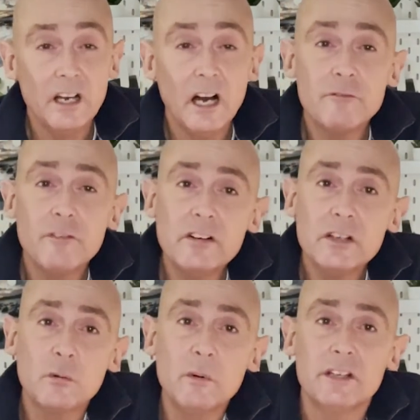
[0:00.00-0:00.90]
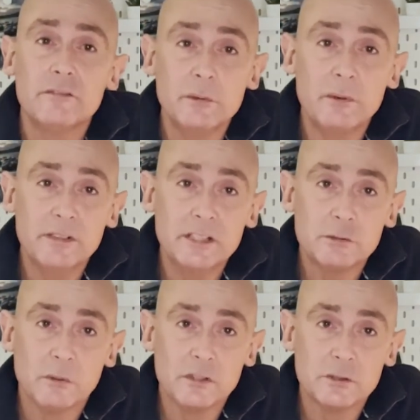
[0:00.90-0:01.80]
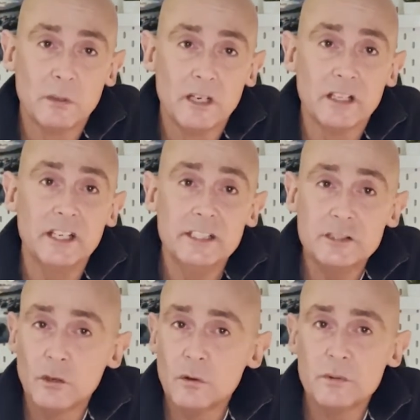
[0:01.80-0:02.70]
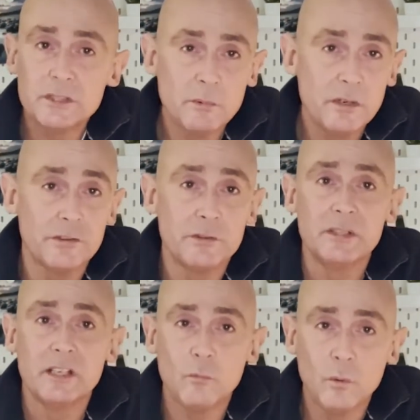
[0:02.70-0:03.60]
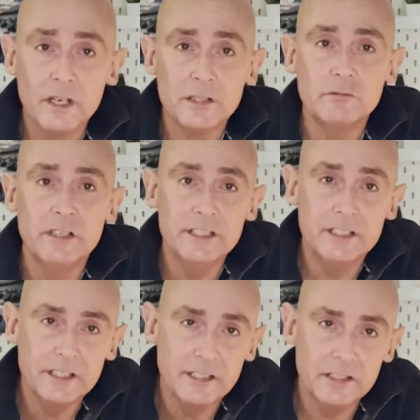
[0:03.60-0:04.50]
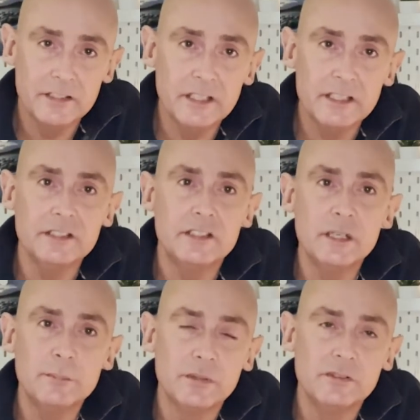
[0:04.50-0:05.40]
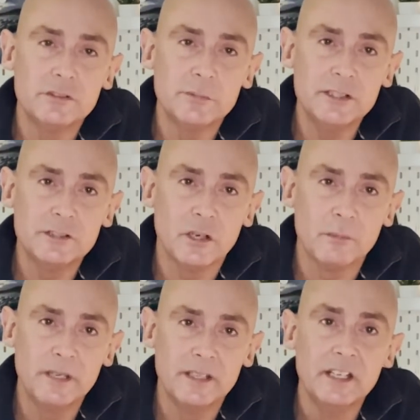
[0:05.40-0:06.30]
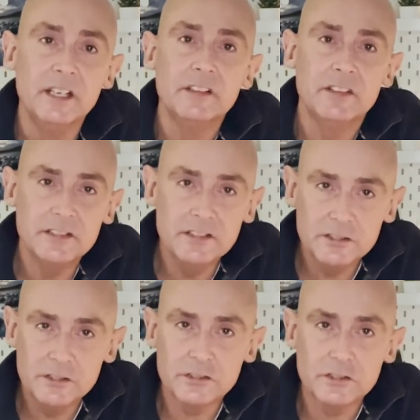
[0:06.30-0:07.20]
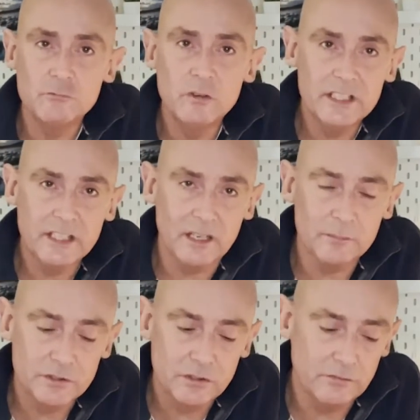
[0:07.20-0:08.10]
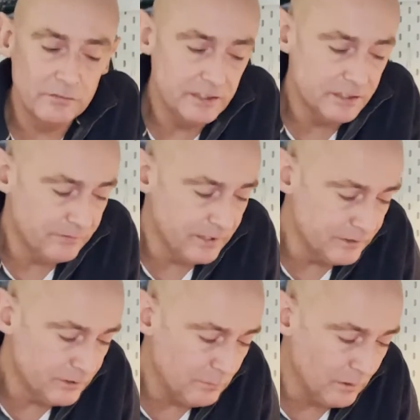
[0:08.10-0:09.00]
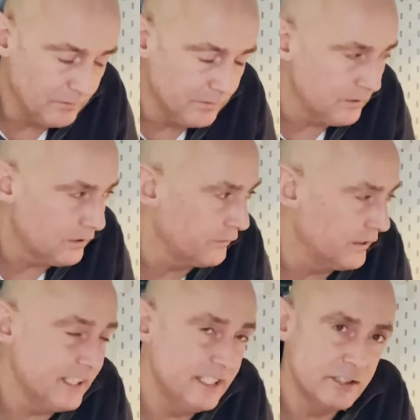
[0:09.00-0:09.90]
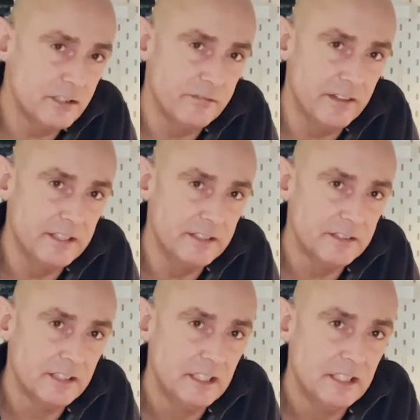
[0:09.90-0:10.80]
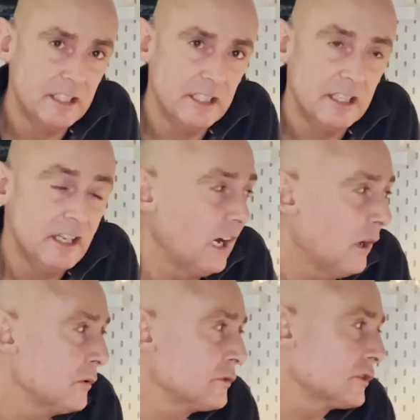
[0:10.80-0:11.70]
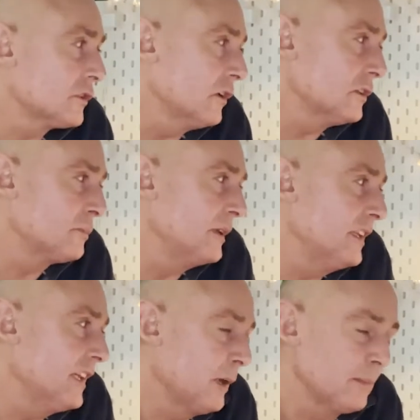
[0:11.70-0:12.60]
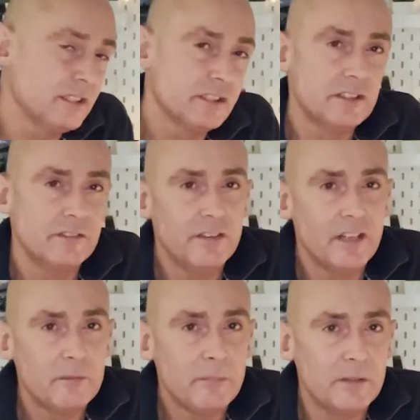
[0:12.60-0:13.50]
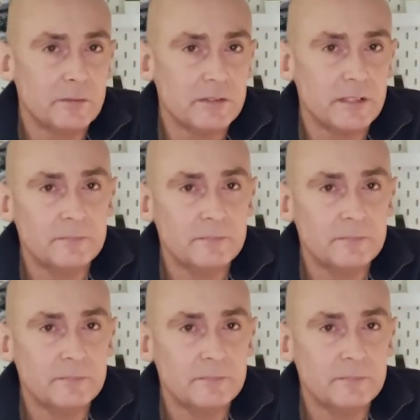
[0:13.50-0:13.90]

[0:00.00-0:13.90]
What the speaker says: A very quick view of each one as well. It is always worth doing that wider reading and digging deeper into each topic. This is just a recap to cover each of these. And we'll start with the abolition of the death penalty.